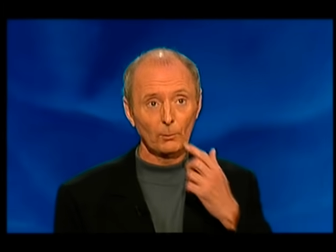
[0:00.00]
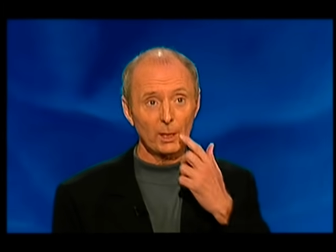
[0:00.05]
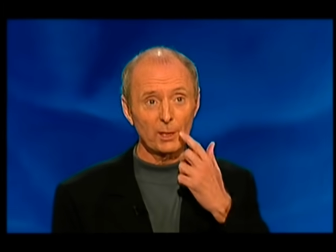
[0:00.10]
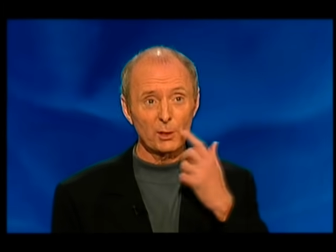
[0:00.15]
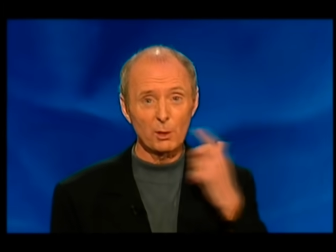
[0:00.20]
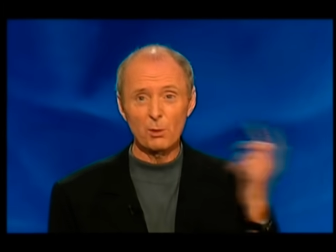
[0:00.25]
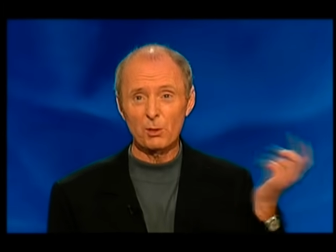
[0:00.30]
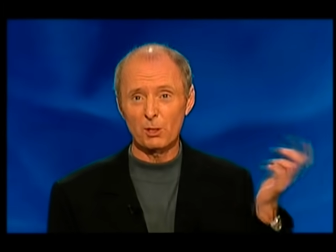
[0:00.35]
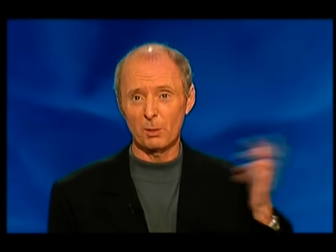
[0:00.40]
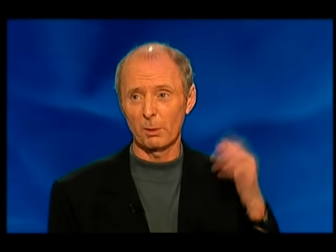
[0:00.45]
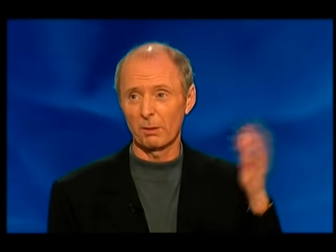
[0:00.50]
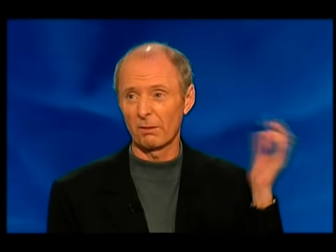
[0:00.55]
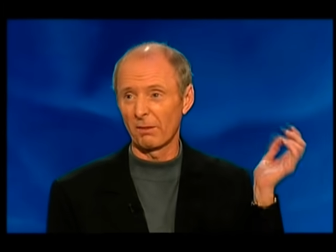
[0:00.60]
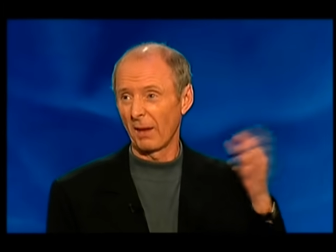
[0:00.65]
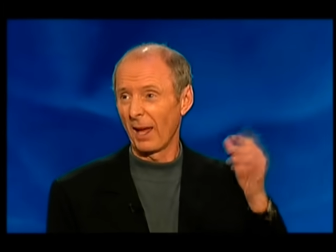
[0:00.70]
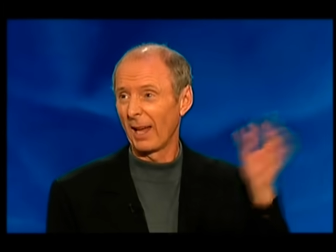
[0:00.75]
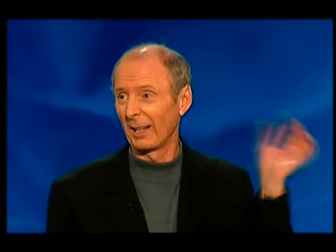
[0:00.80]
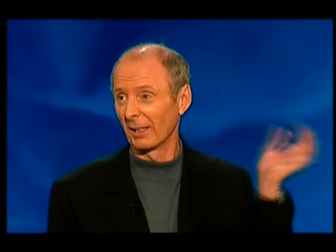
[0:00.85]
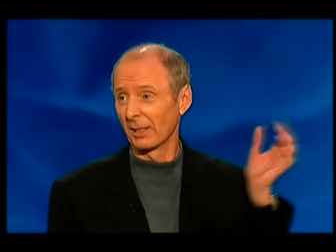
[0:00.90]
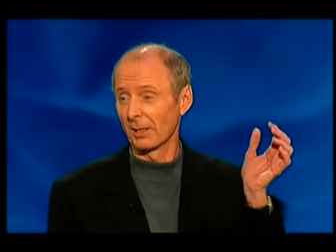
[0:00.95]
It used to be
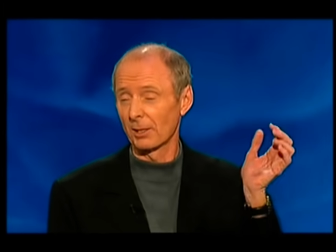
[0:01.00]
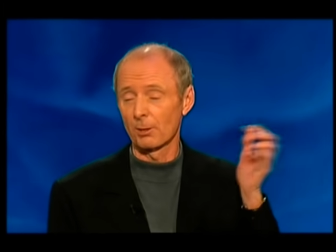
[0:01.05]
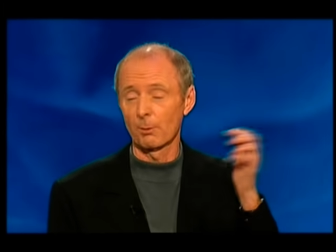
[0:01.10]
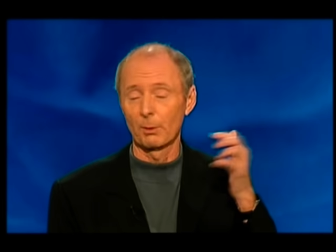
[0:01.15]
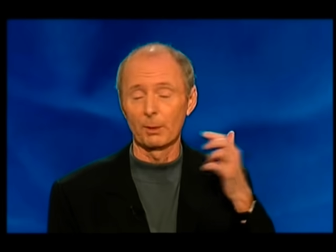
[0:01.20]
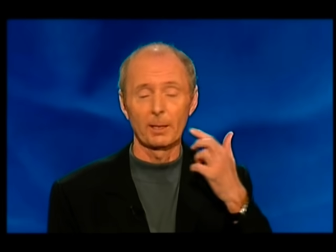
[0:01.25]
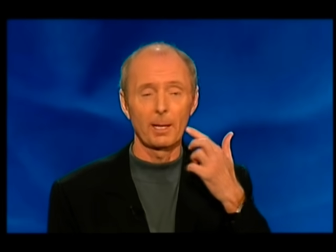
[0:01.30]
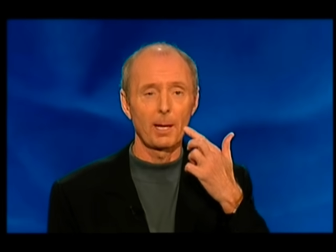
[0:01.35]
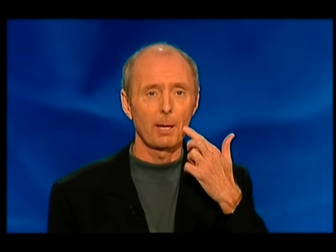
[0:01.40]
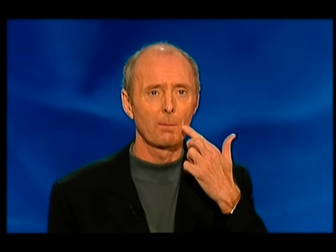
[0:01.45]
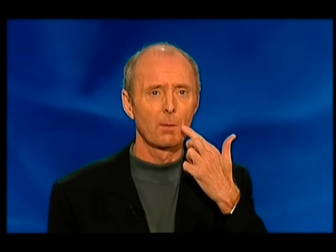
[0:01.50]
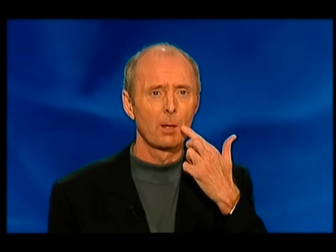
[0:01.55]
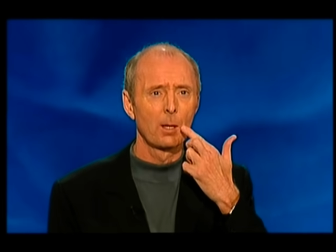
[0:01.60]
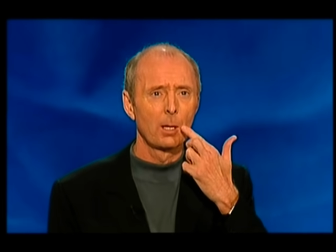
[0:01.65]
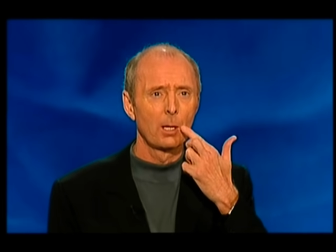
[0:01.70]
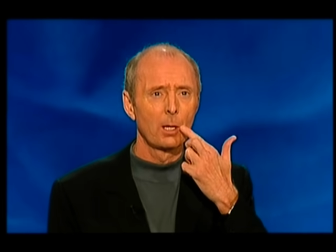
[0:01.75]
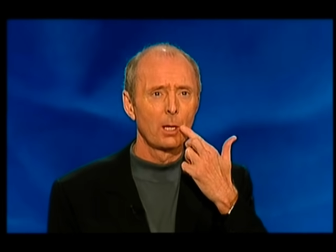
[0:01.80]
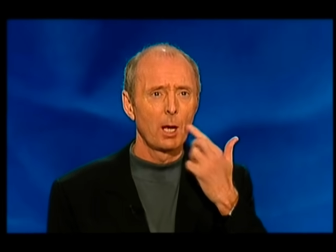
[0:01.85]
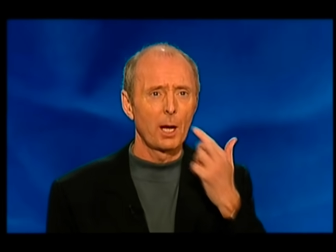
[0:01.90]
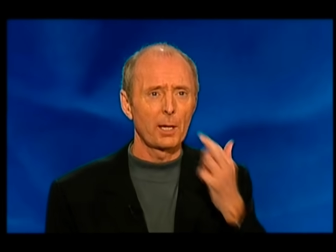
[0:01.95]
fairly easy, but now,
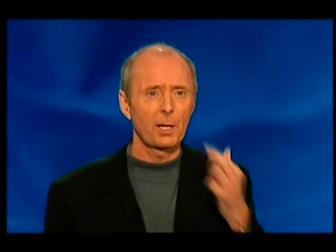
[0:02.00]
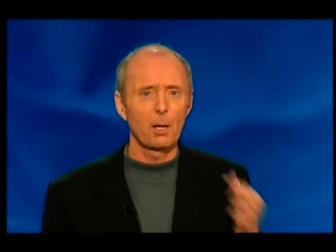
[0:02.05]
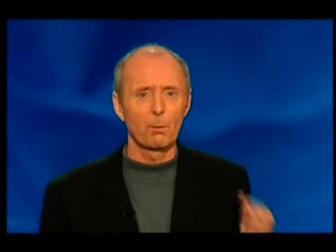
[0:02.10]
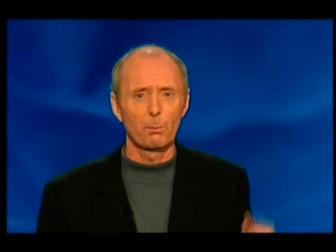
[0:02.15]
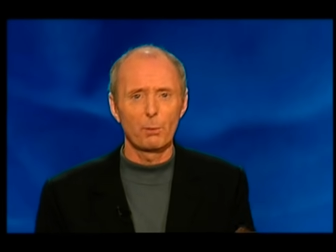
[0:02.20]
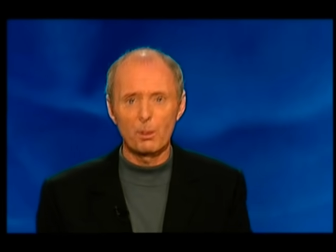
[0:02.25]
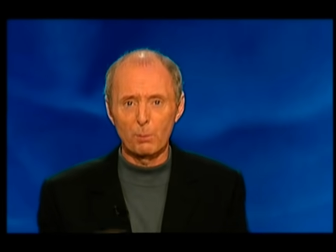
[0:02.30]
I don't know,